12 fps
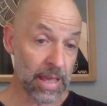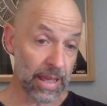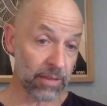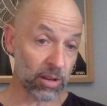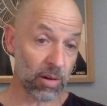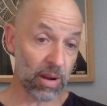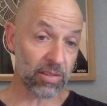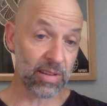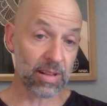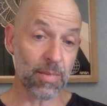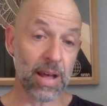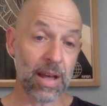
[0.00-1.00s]
In the
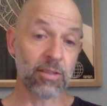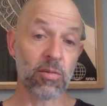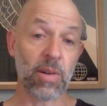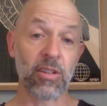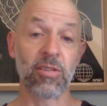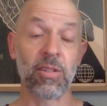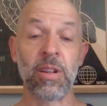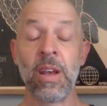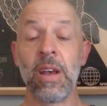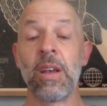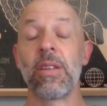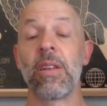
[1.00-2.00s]
Krasny Liman direction,
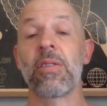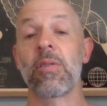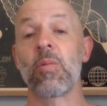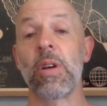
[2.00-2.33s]
this is